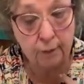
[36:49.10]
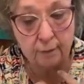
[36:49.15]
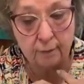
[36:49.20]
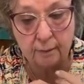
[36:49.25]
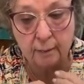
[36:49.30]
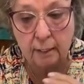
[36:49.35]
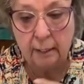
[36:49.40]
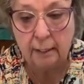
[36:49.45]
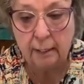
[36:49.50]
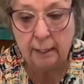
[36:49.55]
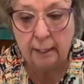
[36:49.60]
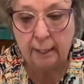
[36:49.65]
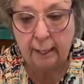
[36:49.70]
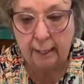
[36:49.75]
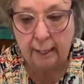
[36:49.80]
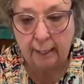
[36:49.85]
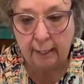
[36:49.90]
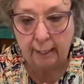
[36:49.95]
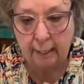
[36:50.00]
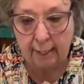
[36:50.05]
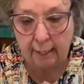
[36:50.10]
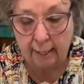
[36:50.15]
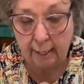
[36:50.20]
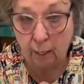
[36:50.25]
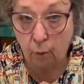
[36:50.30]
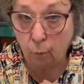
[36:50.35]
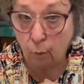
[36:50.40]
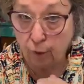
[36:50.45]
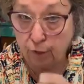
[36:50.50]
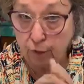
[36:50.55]
goodness,
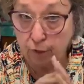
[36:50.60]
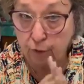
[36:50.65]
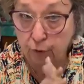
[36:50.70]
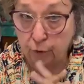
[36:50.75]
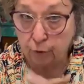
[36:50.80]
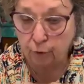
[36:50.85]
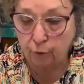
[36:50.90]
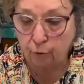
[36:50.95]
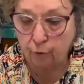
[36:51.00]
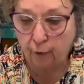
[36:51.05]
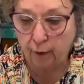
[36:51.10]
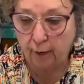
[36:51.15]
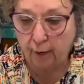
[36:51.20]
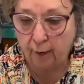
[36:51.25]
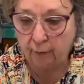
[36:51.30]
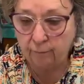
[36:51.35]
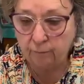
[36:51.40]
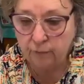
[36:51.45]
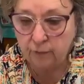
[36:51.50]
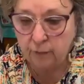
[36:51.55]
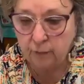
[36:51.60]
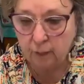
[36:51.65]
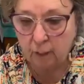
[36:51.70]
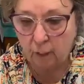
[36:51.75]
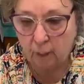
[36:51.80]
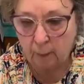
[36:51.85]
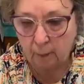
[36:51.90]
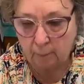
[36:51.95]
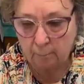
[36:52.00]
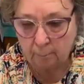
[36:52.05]
and I want to do a craft.